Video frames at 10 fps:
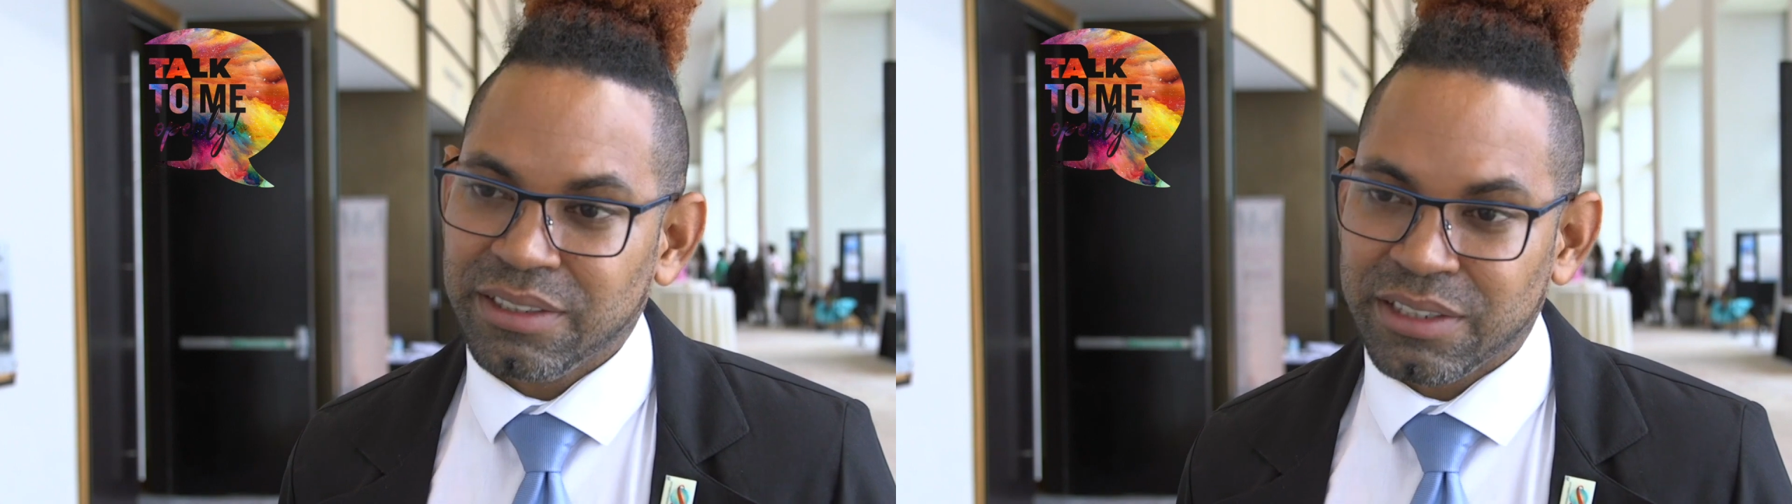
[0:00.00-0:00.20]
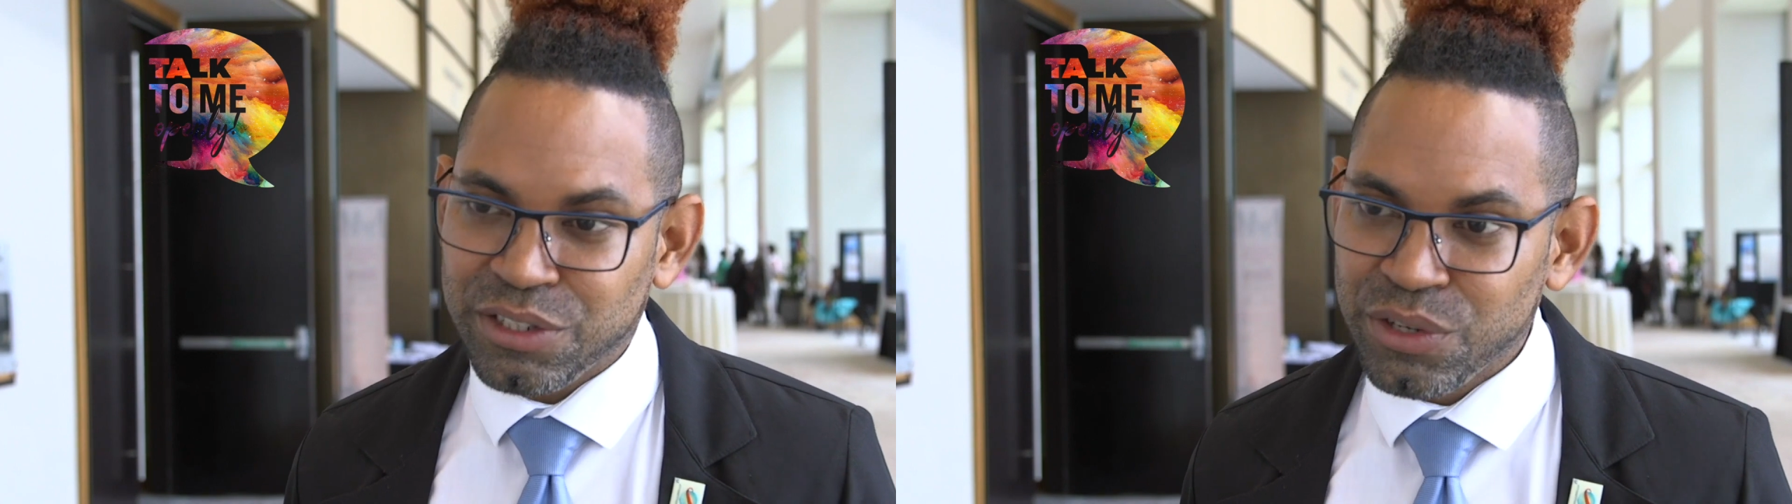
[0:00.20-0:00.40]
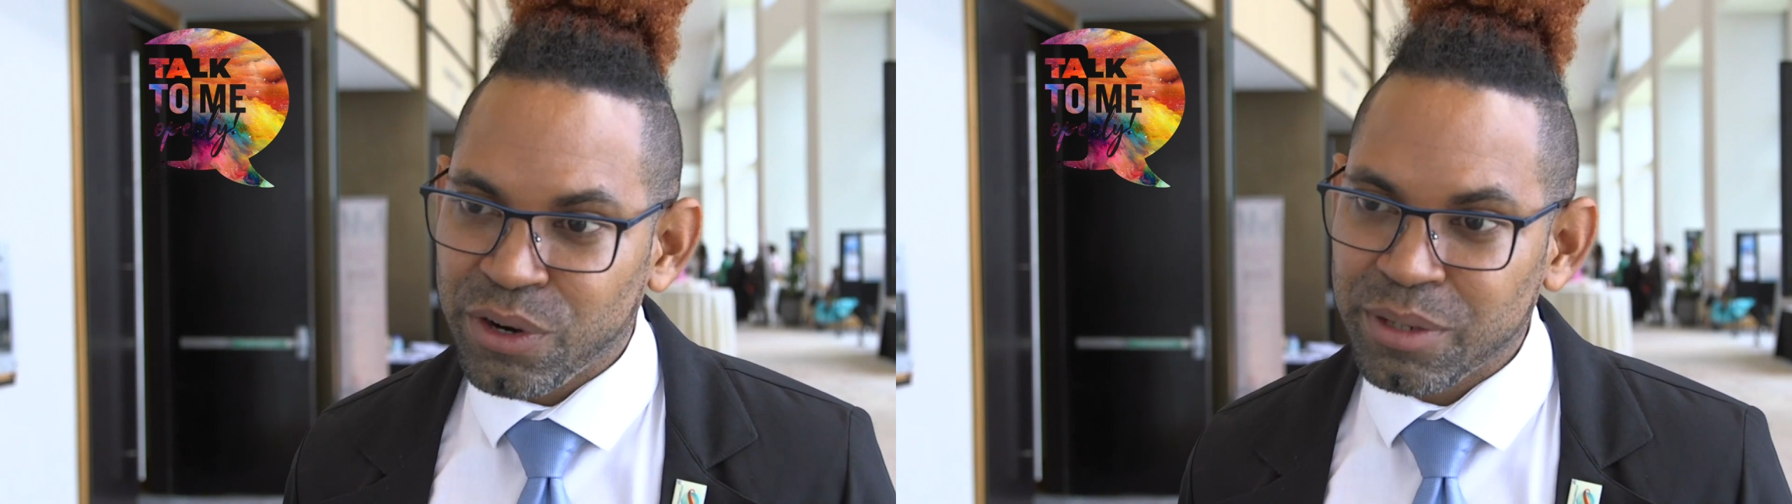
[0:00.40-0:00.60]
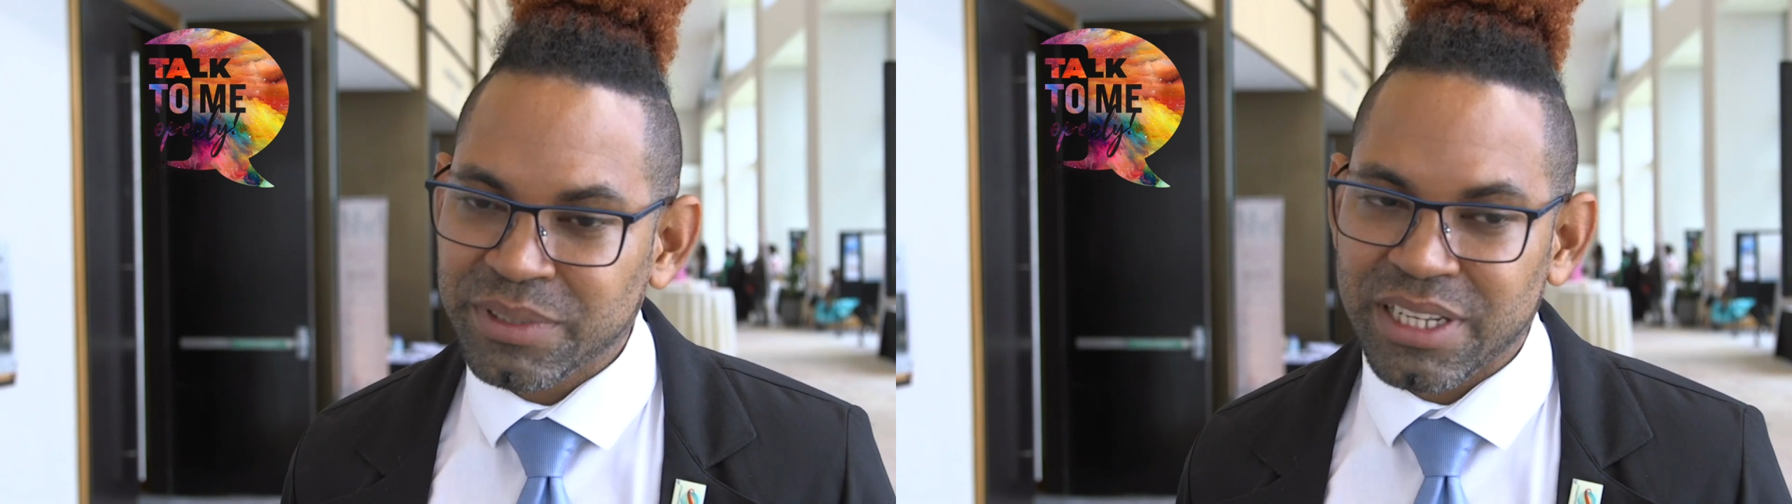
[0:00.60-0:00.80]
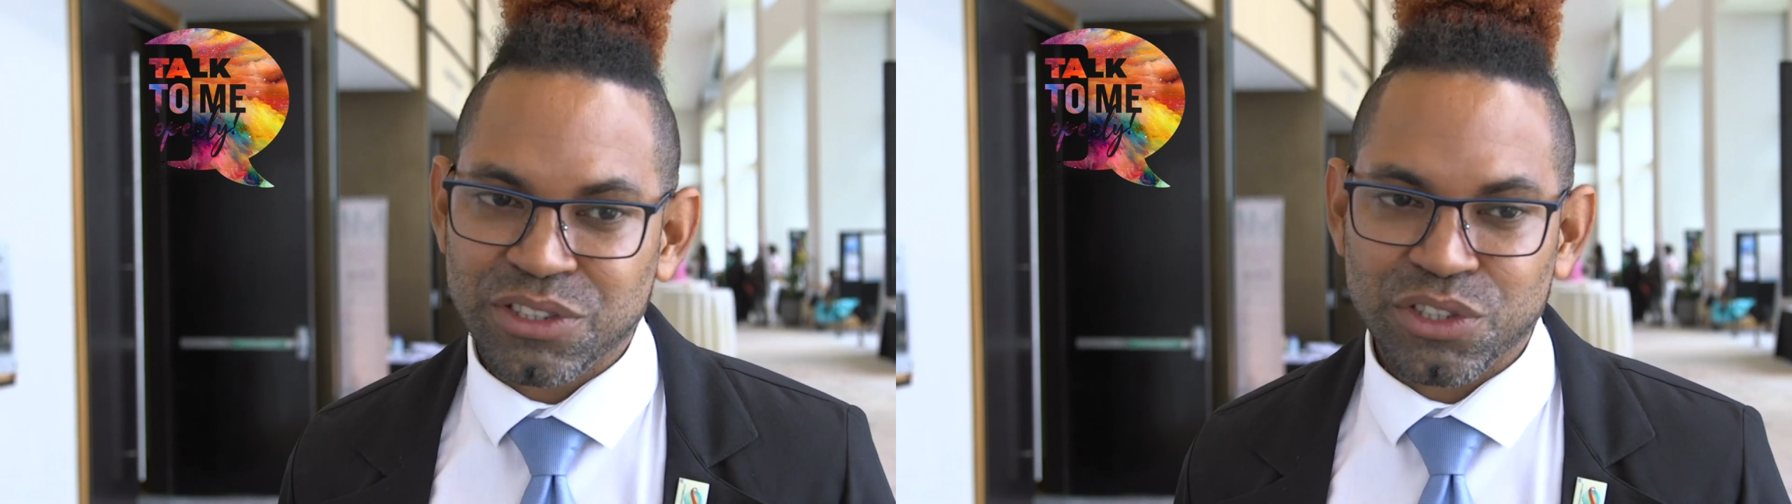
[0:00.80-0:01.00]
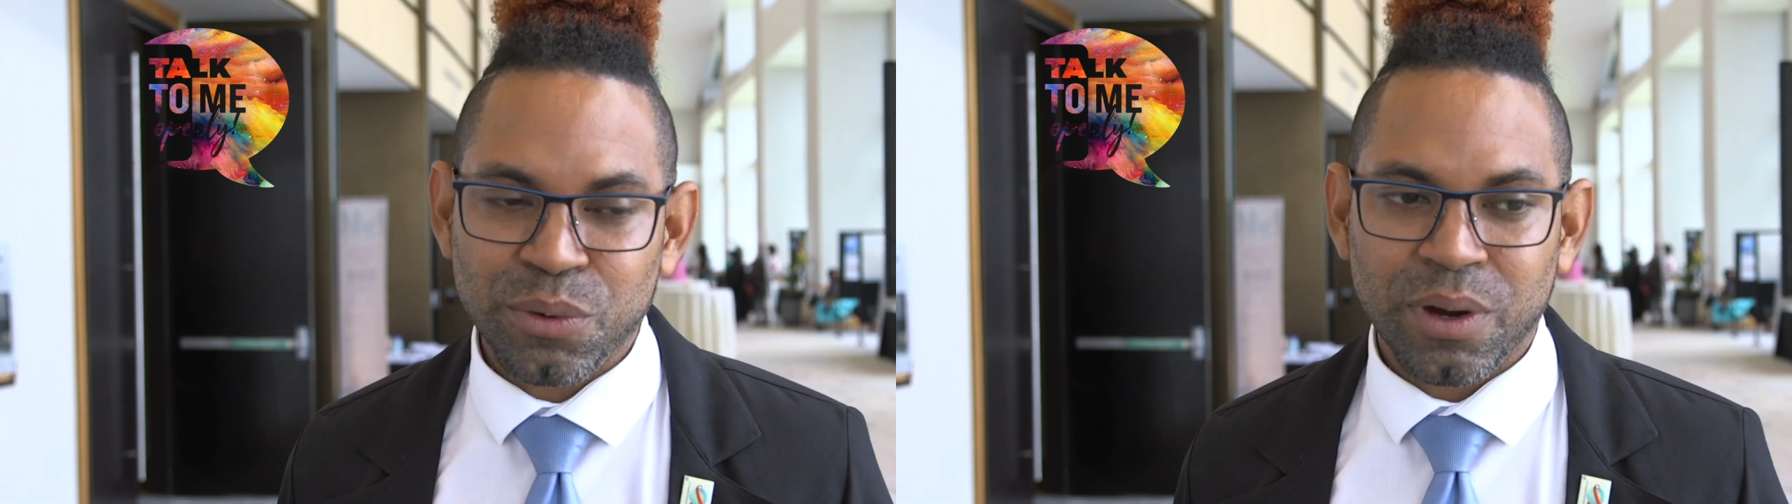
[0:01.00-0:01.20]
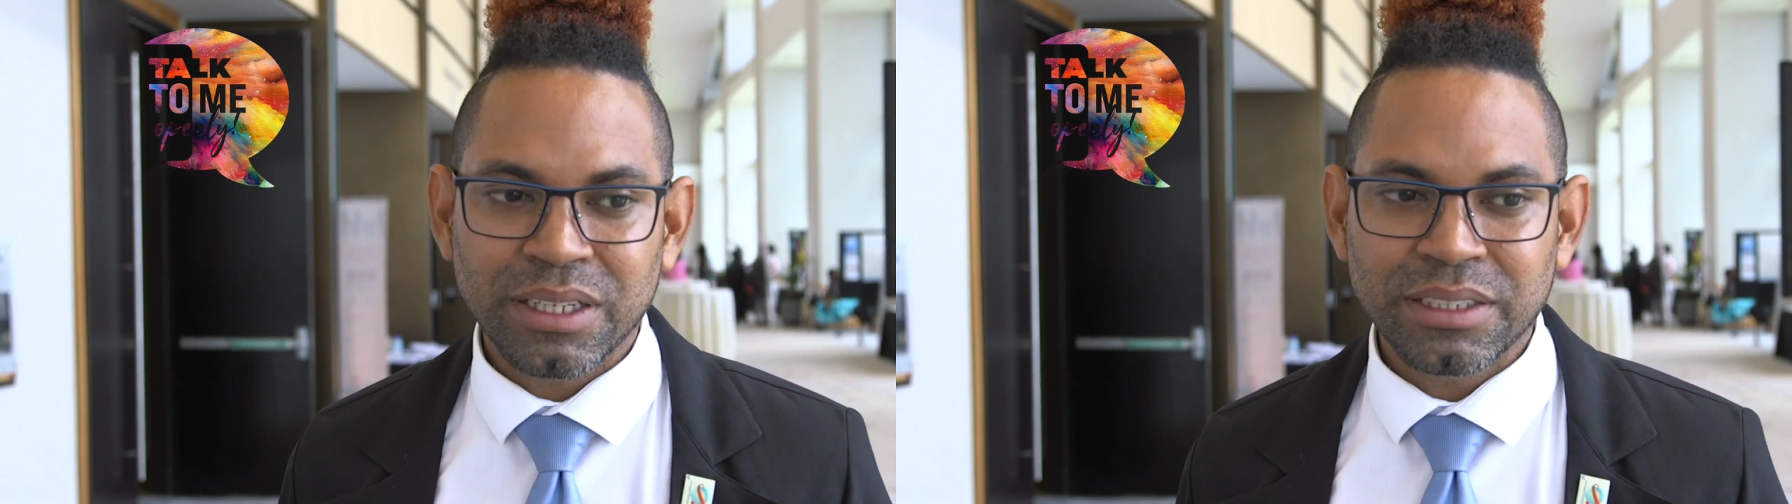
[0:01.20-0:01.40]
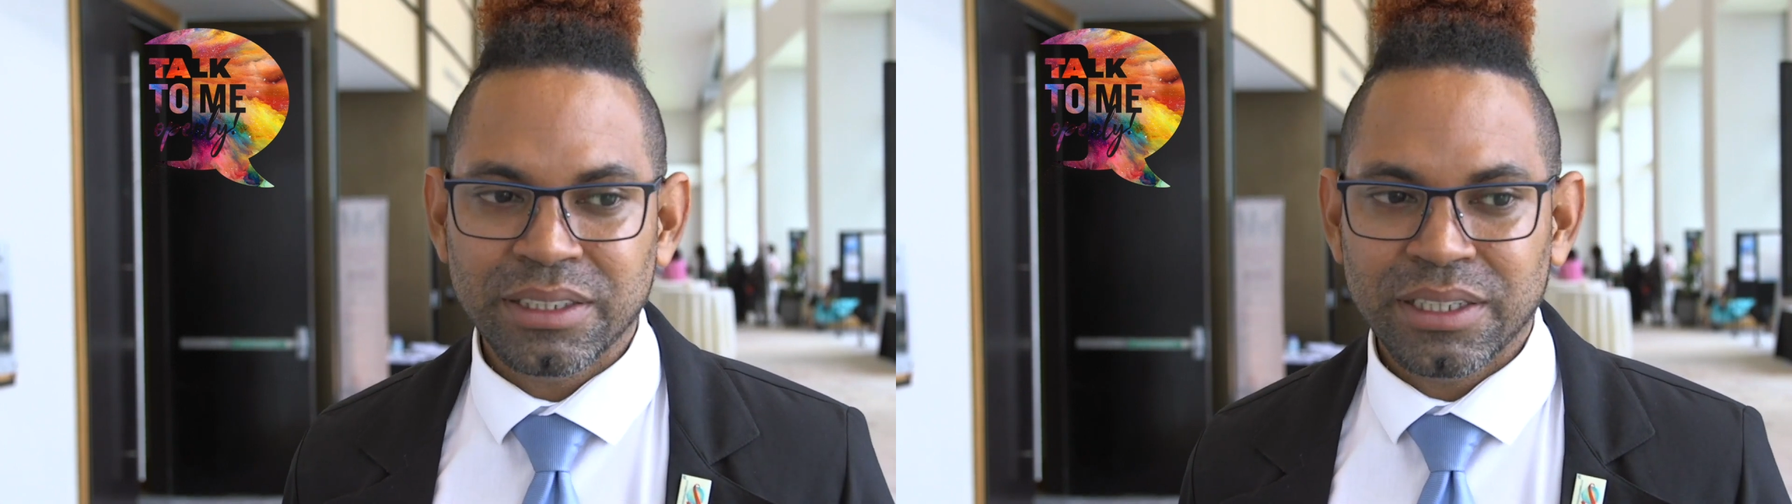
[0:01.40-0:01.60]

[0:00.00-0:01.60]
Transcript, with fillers: the norms and so on.